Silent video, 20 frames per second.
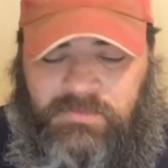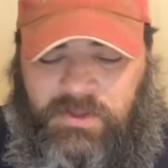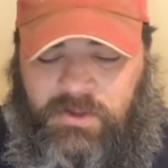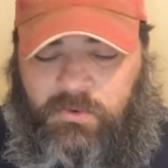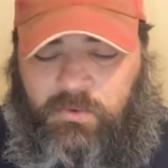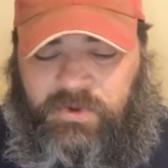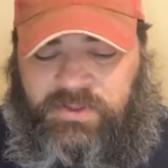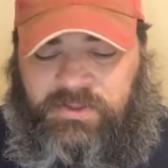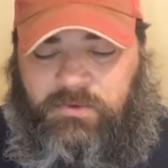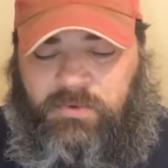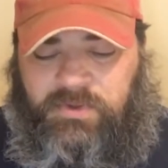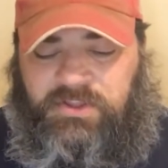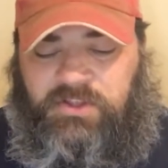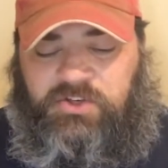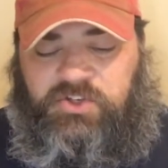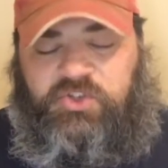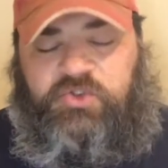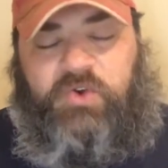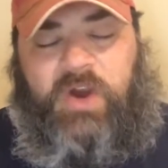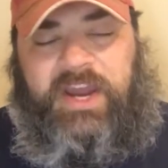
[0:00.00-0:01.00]
with the
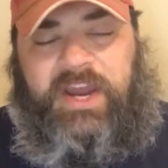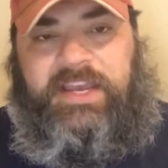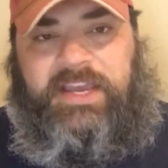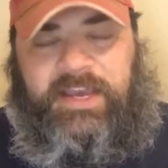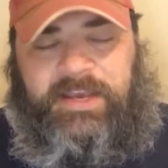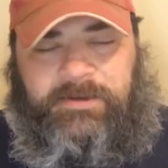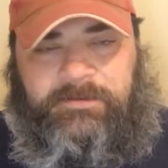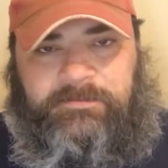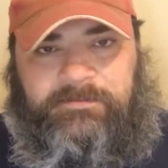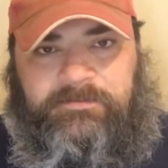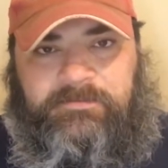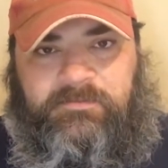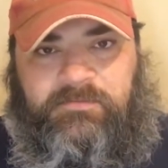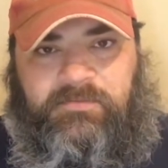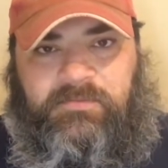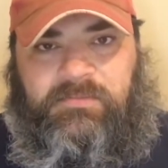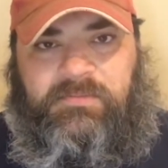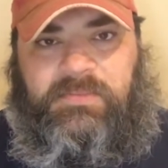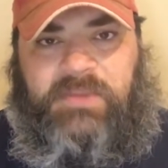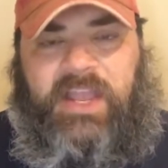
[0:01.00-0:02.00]
striking,
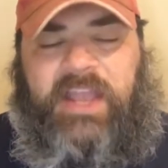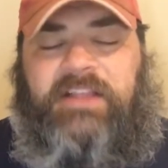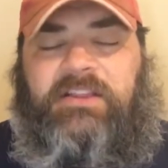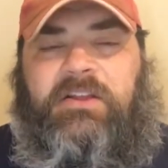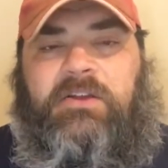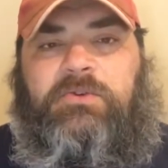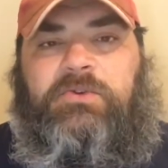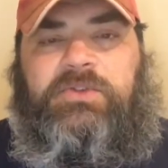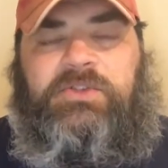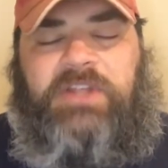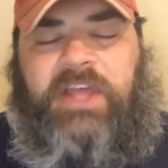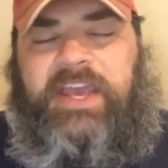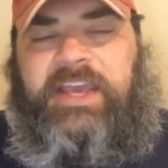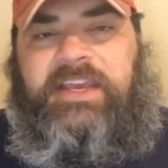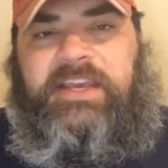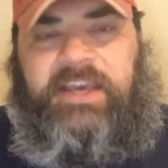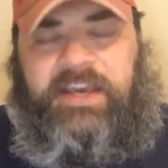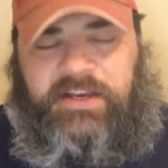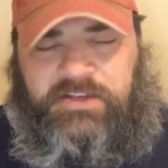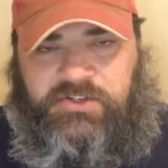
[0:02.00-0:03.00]
and those leg
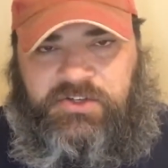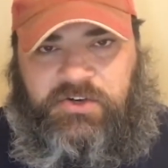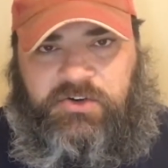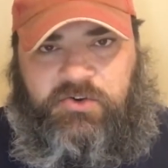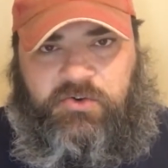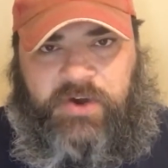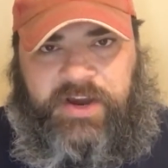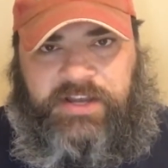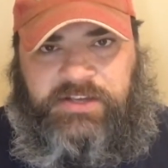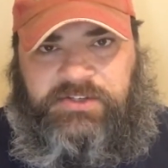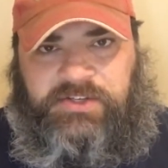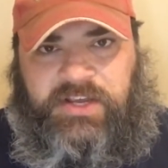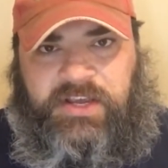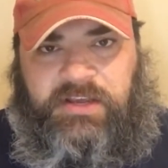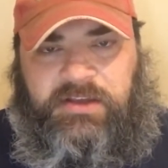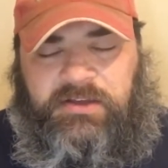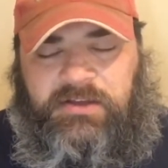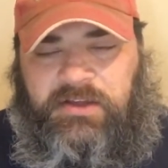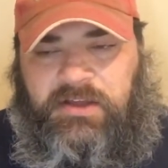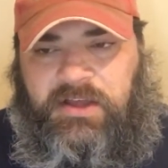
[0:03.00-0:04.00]
kicks are crazy.
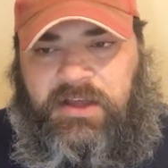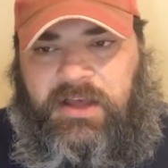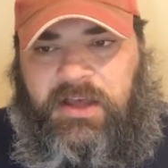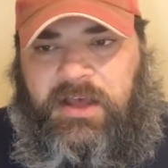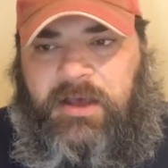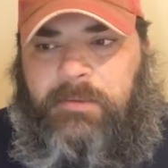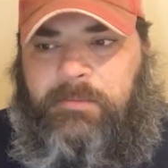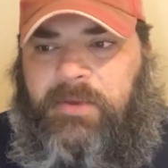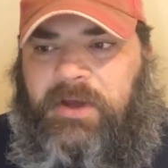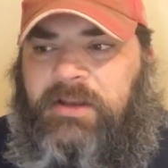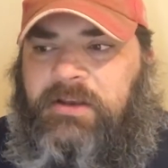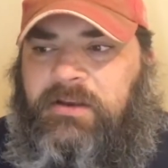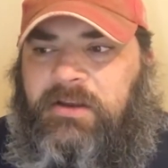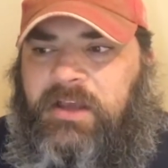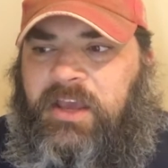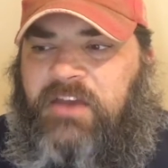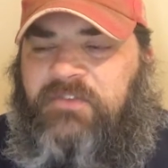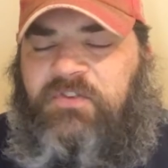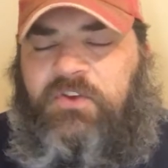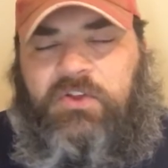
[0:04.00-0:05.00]
But
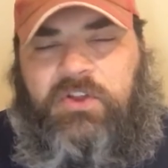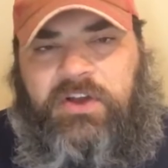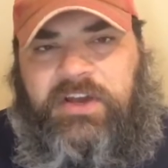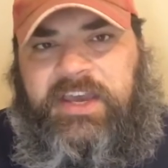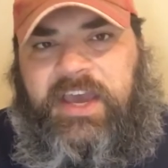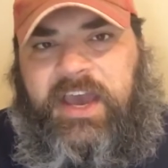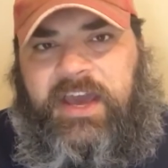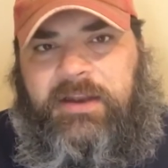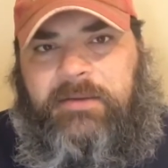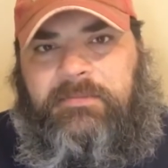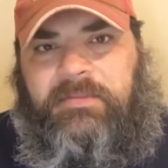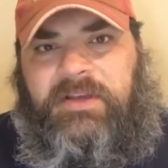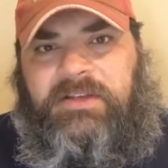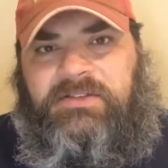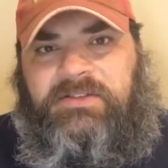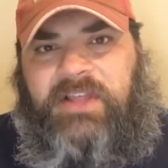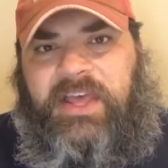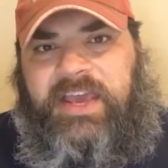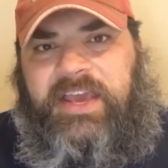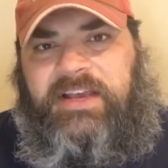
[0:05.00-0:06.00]
if you look at him,
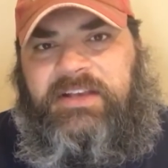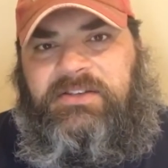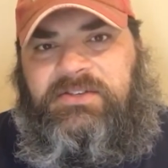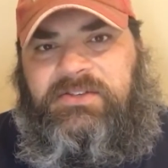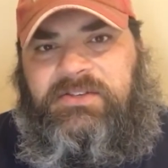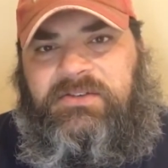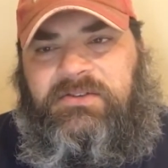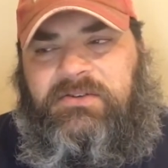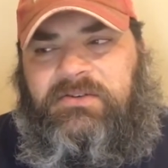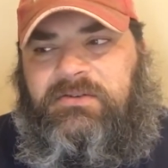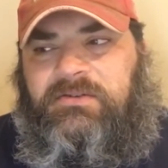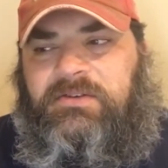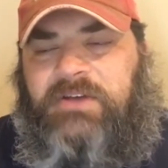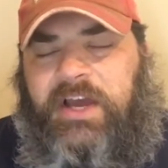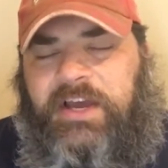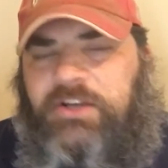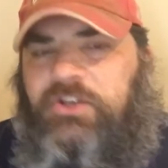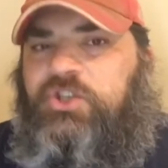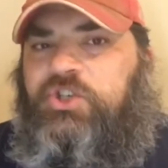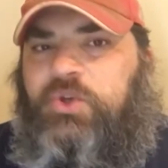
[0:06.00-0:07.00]
his legs
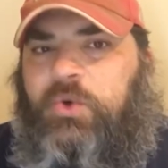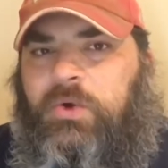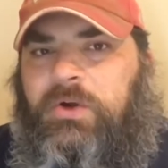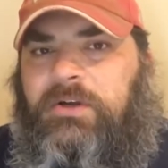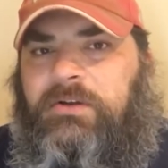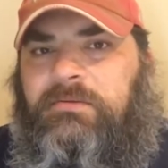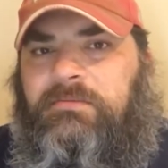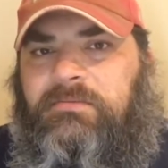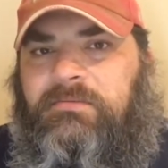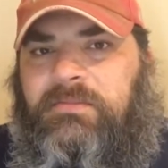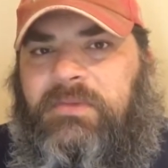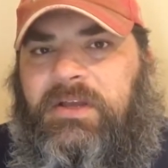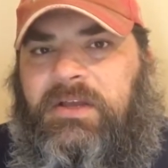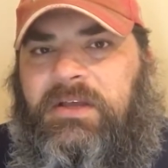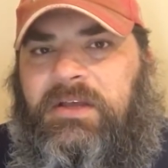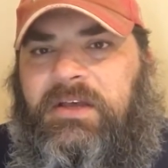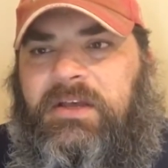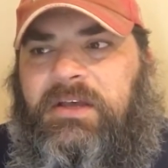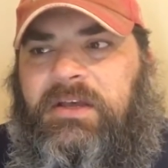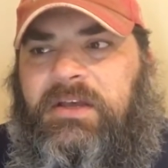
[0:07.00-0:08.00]
kind of short,
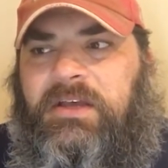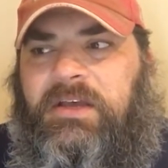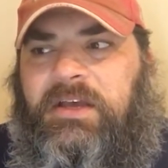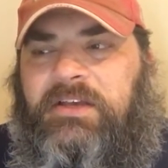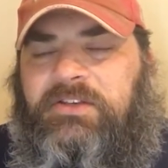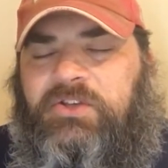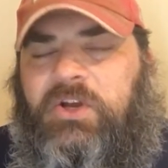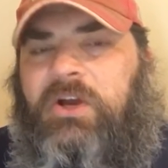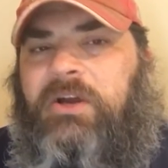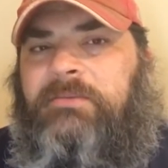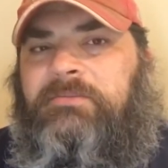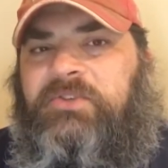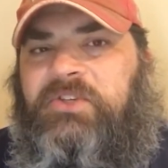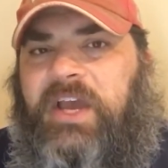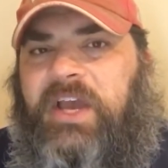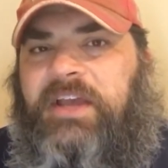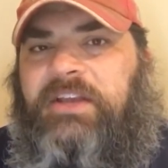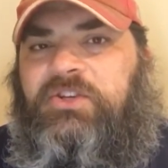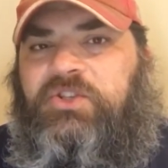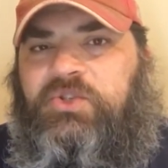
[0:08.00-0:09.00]
his arms
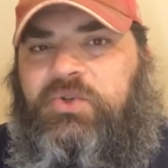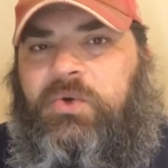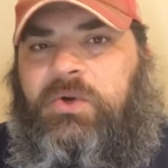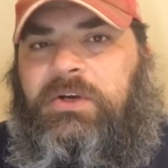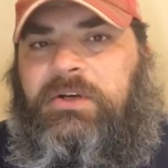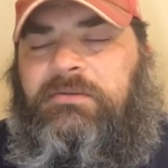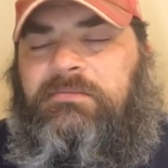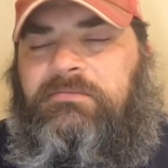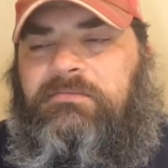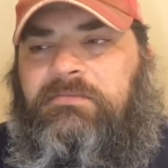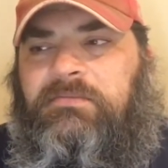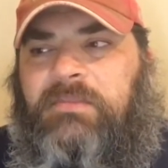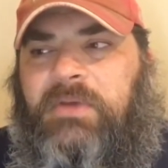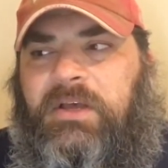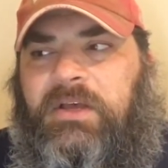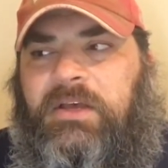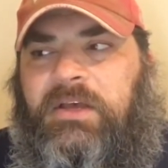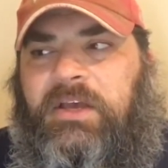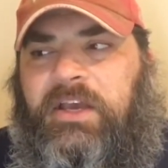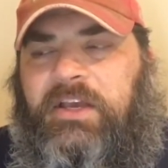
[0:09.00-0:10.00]
kind of short,
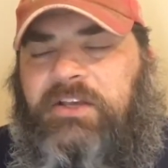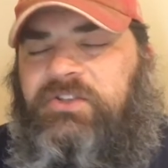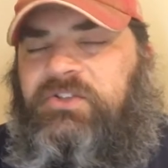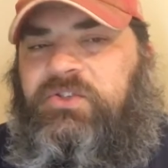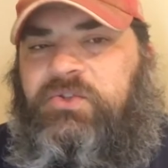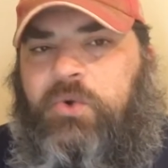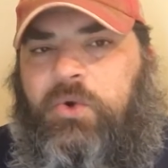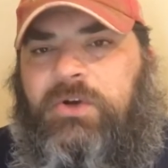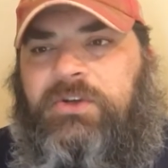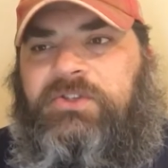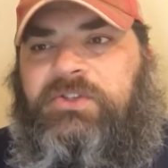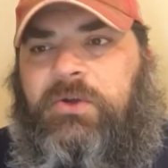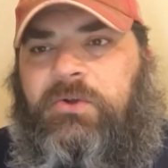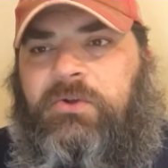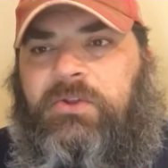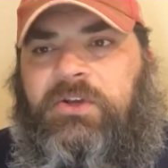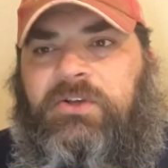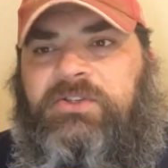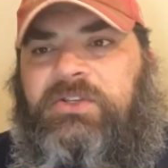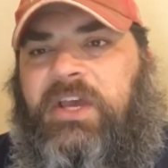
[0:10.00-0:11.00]
his torso
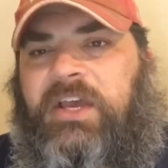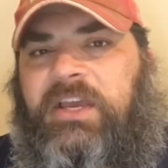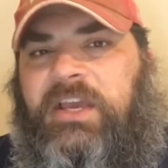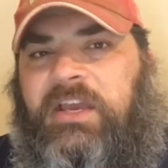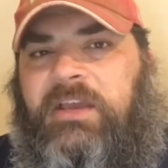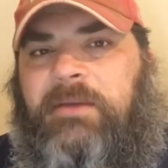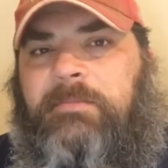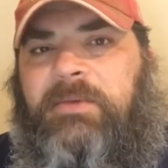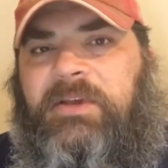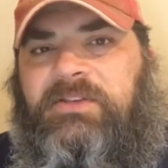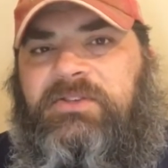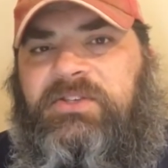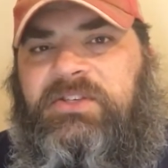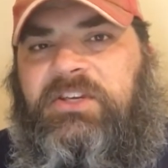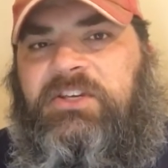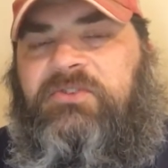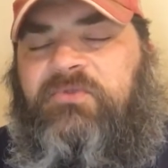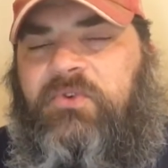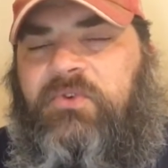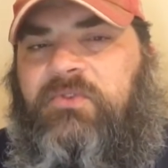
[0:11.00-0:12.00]
looks like he could be
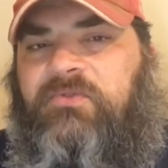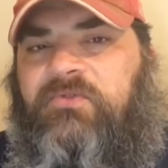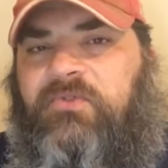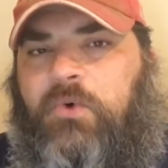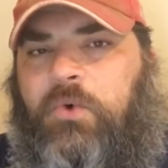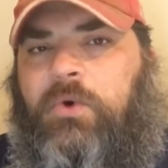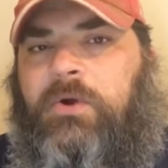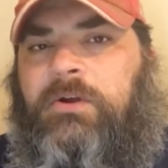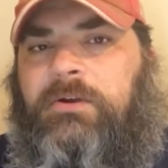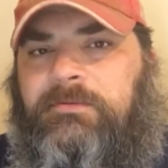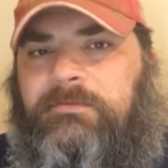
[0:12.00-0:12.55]
6'4".